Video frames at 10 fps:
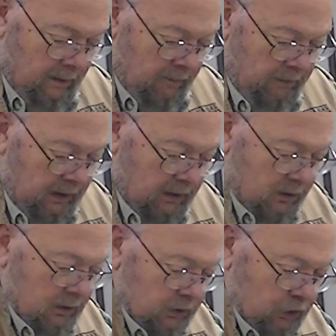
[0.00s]
Being a
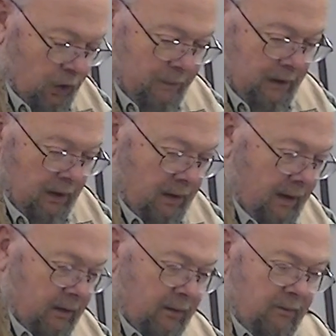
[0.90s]
good German, I
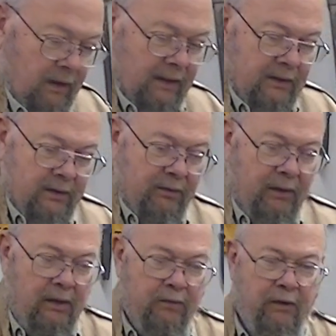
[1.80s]
like a nice
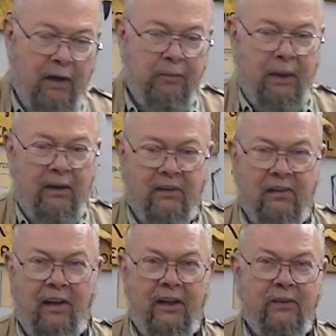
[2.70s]
3 to 5 pound
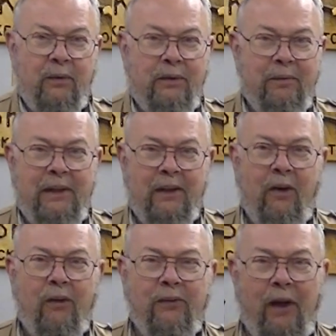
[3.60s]
sledge with me at
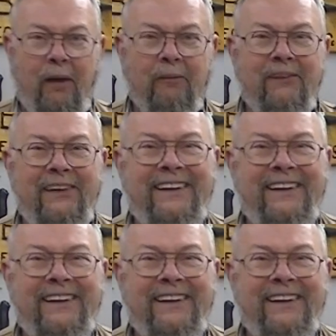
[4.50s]
all times.